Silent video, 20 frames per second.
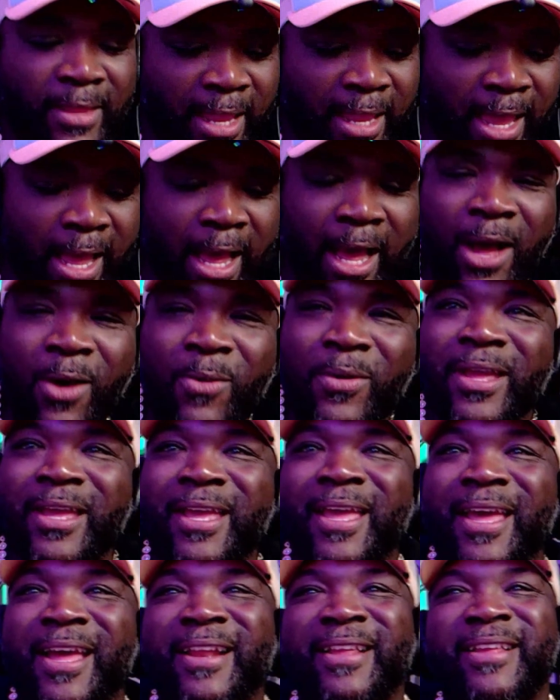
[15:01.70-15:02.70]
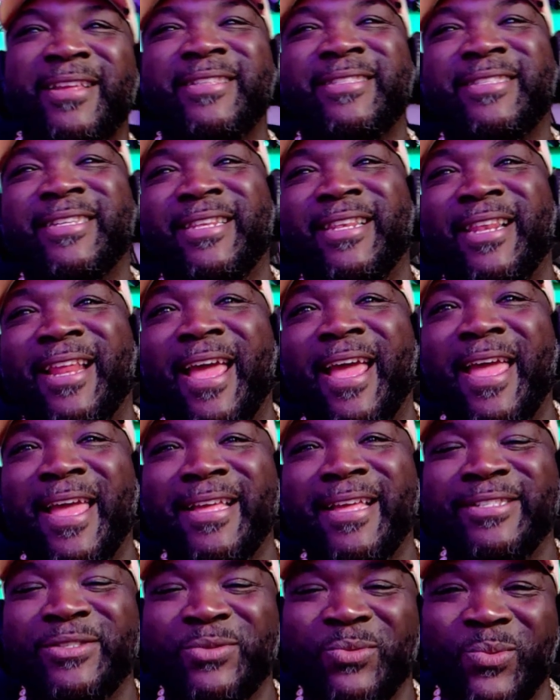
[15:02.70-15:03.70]
They always got to get the
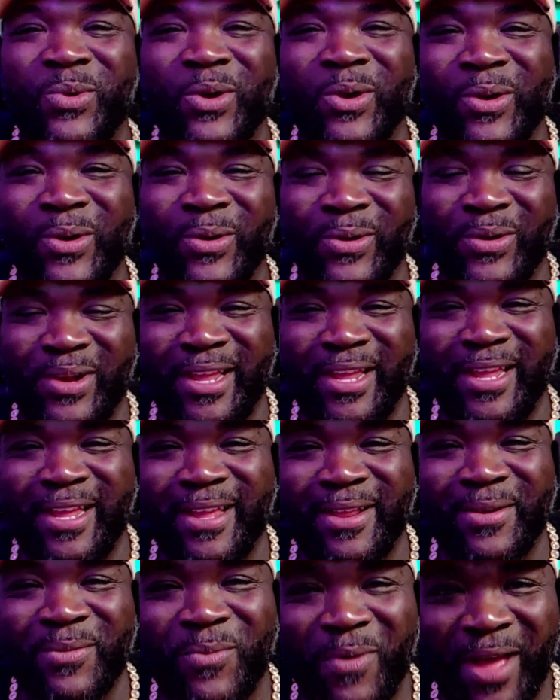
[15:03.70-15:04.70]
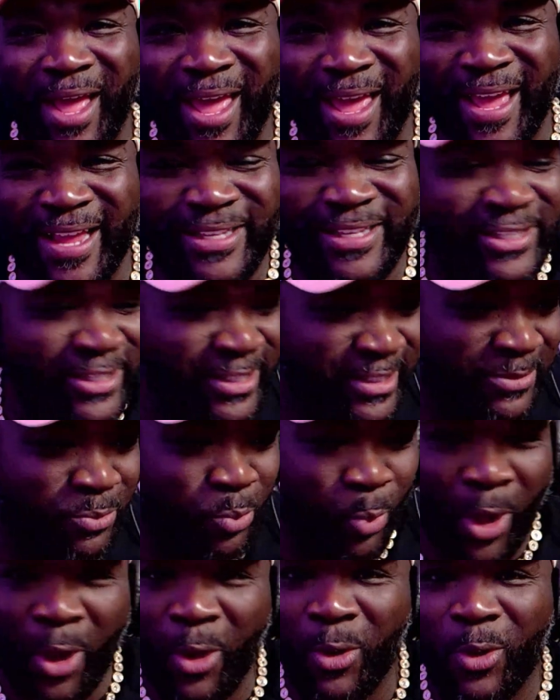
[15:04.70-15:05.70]
last word in. Why? Just
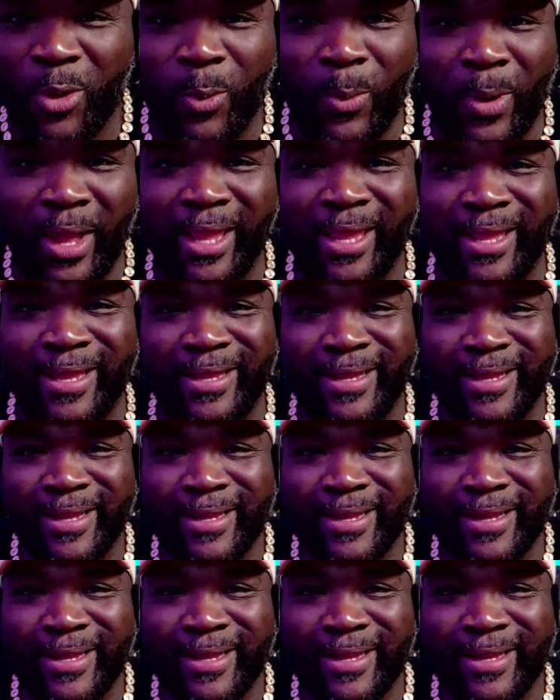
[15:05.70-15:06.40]
walk away.